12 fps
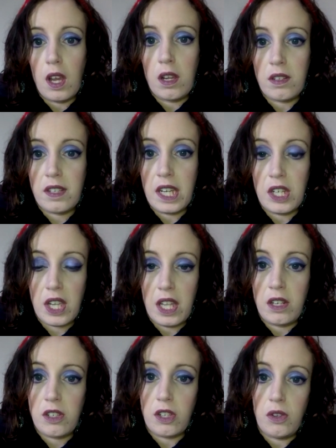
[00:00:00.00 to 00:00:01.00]
stage
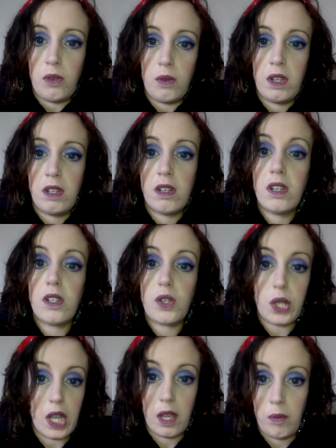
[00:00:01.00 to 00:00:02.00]
kitten to
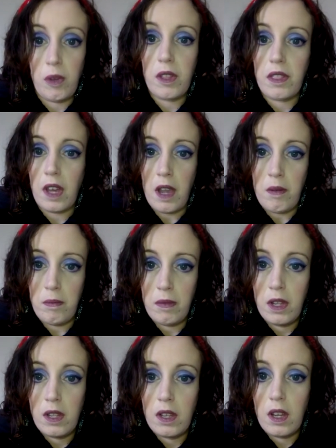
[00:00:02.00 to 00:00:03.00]
check in with them,
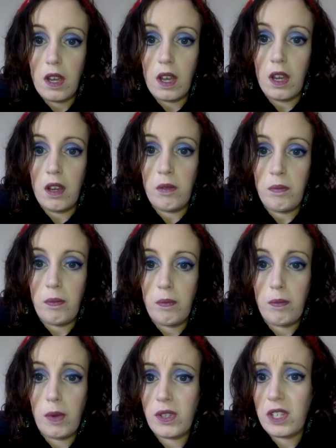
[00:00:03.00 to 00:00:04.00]

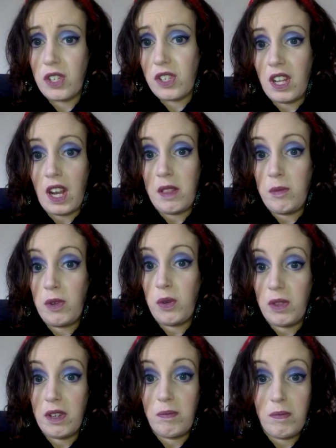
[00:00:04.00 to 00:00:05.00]
mostly just to let them know
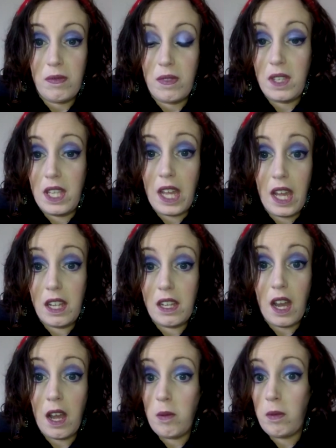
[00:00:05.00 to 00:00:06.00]
that
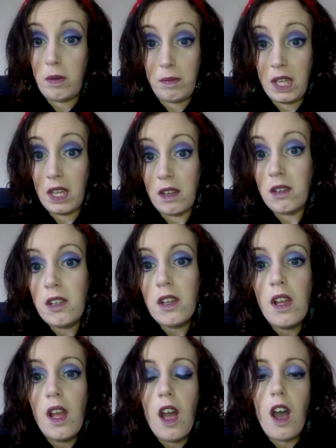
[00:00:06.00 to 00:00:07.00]
I'm here,
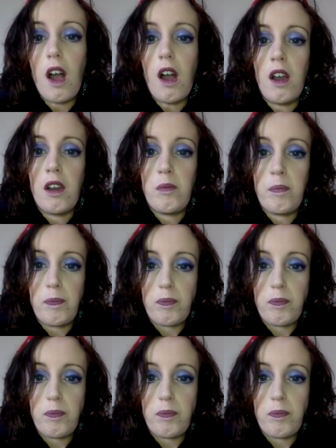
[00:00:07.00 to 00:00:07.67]
and